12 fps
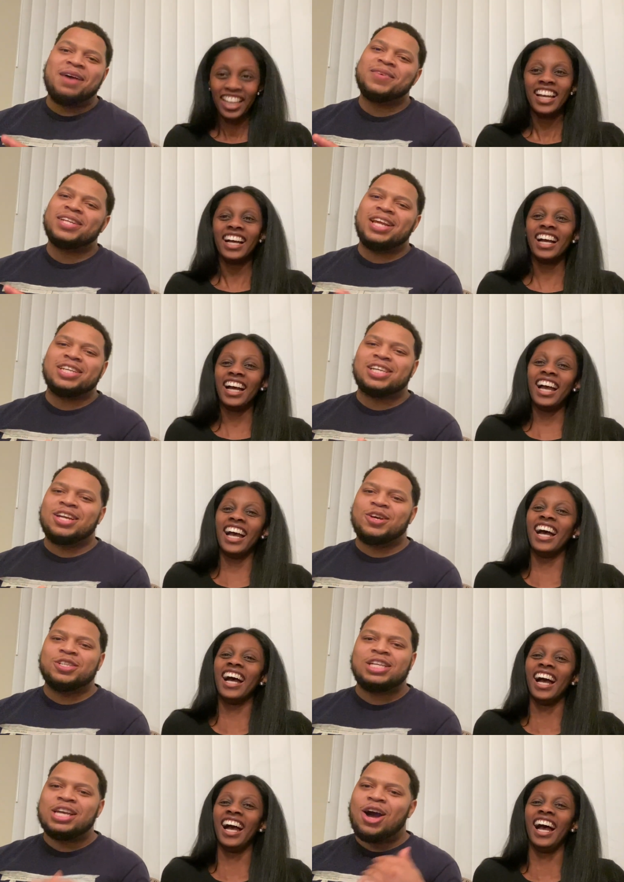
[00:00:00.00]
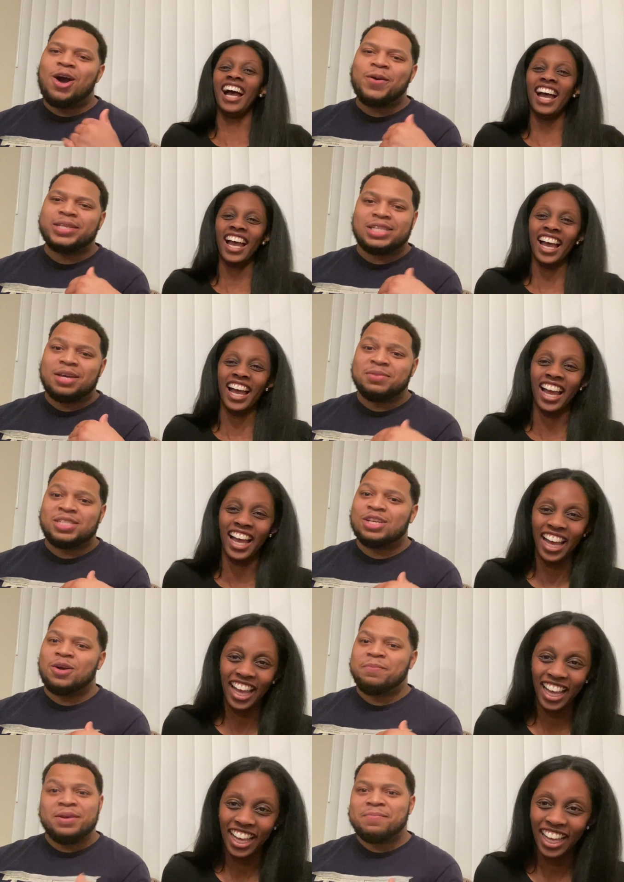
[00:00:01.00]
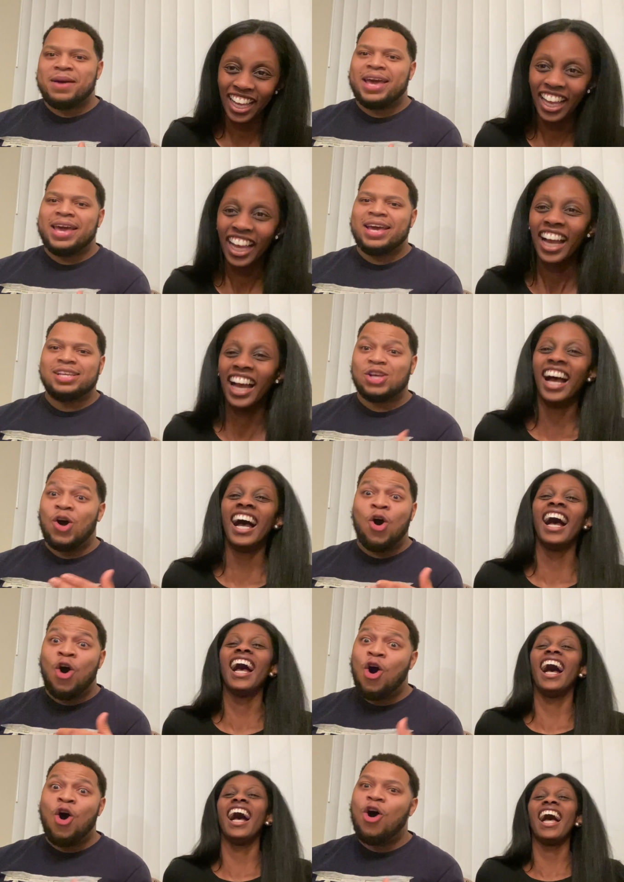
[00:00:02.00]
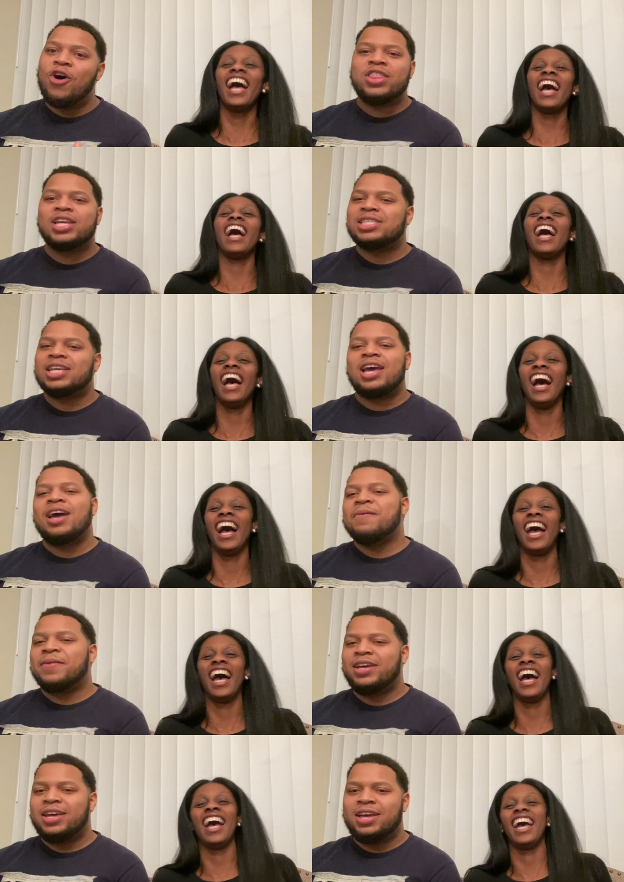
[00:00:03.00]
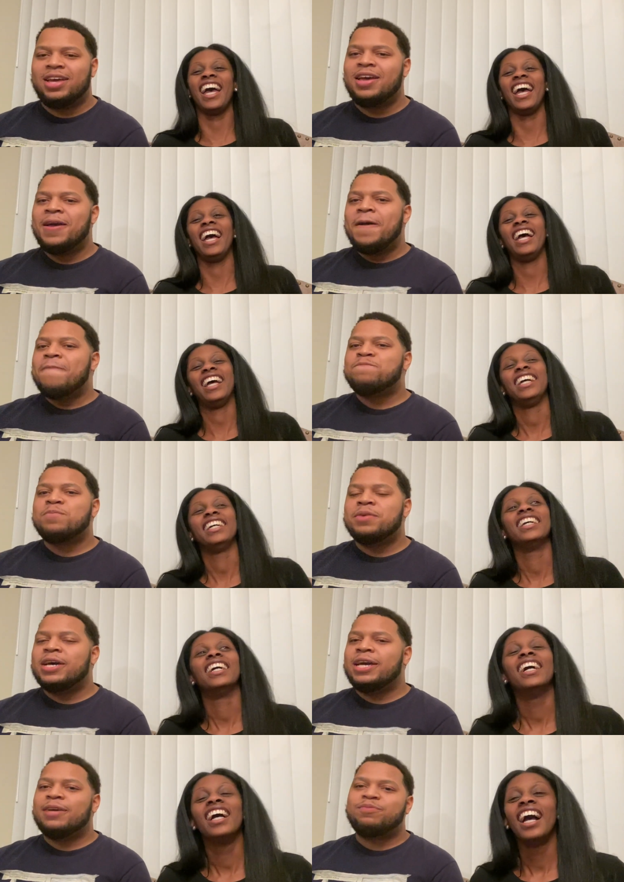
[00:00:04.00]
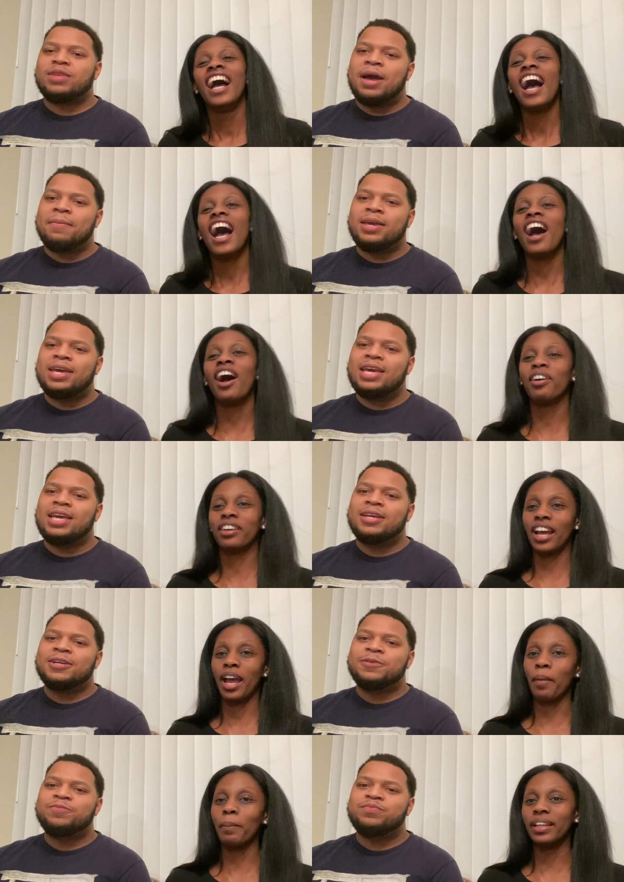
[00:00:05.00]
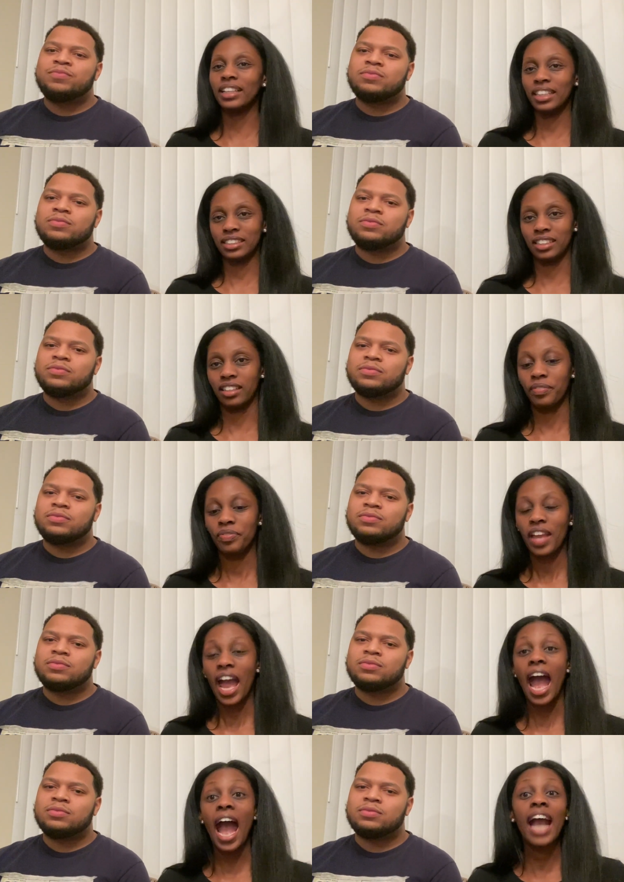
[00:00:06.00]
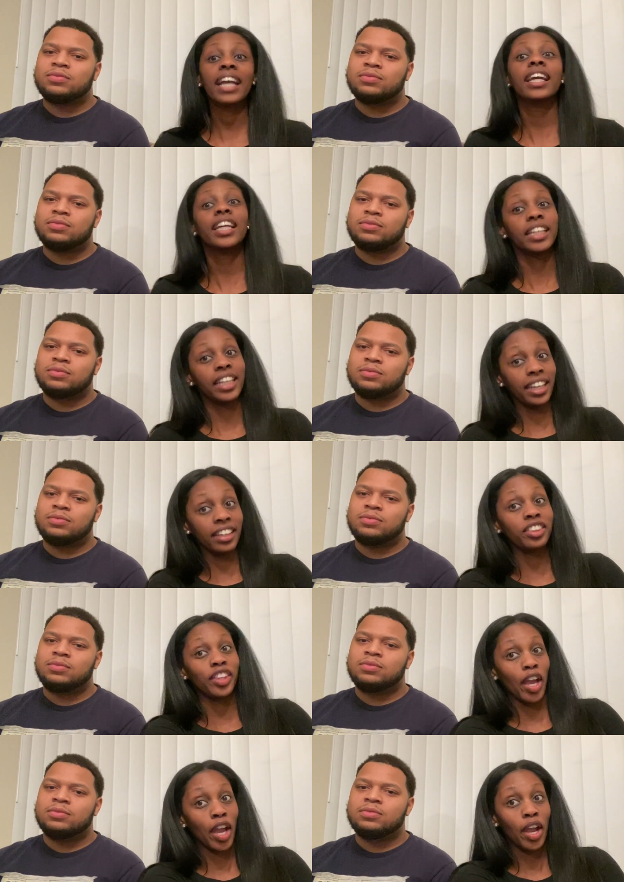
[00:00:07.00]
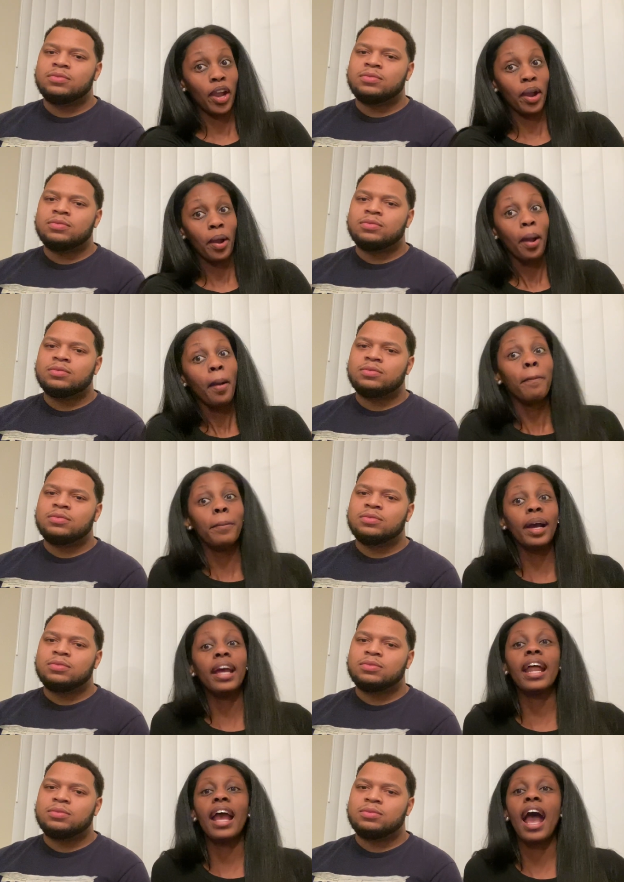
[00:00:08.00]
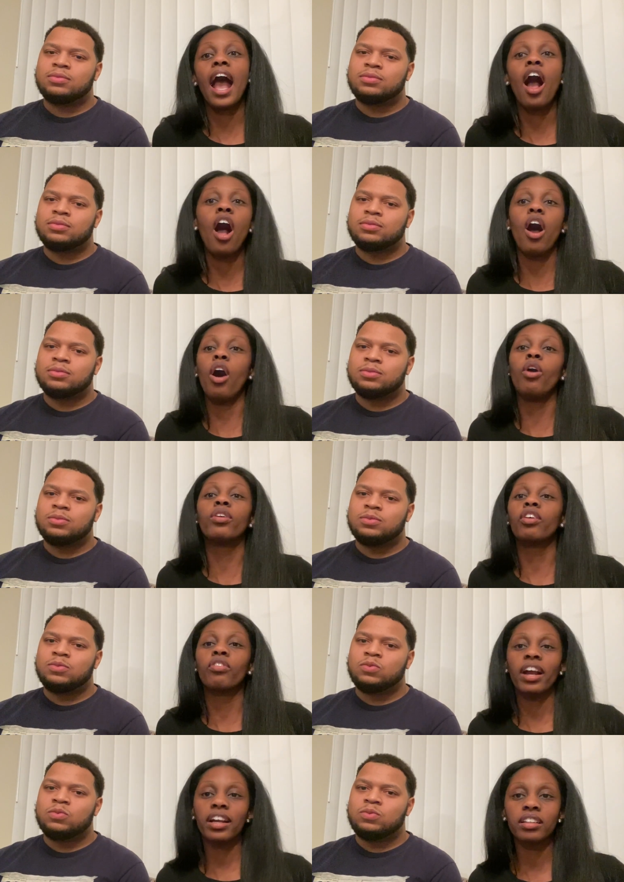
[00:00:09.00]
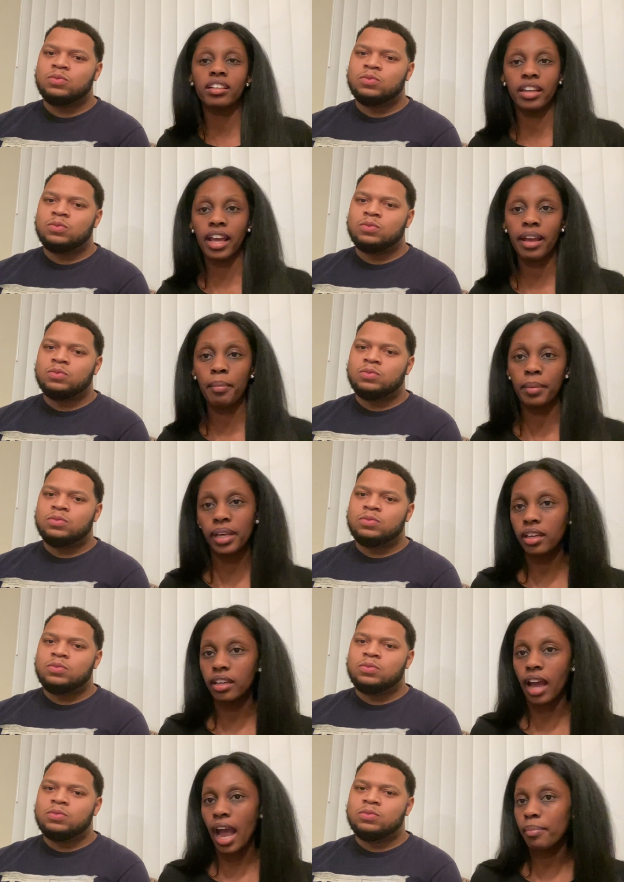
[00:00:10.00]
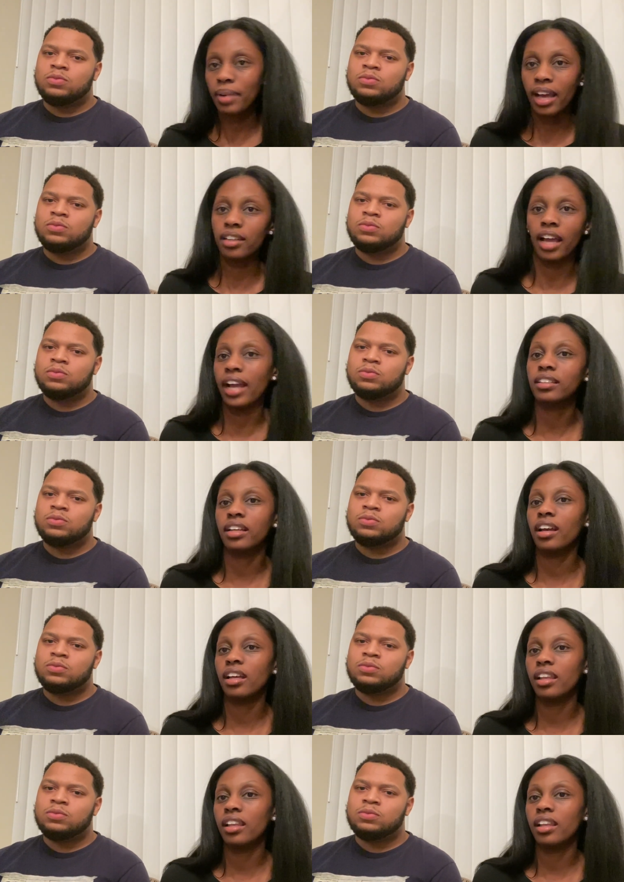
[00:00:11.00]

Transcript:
Speaker 1: gonna let y'all know. She always tell me she gonna beat my ass all the time, cuz. But I mean, okay,
Speaker 2: but listen, I can get there, but uh, on a regular day, me, I'm not like that.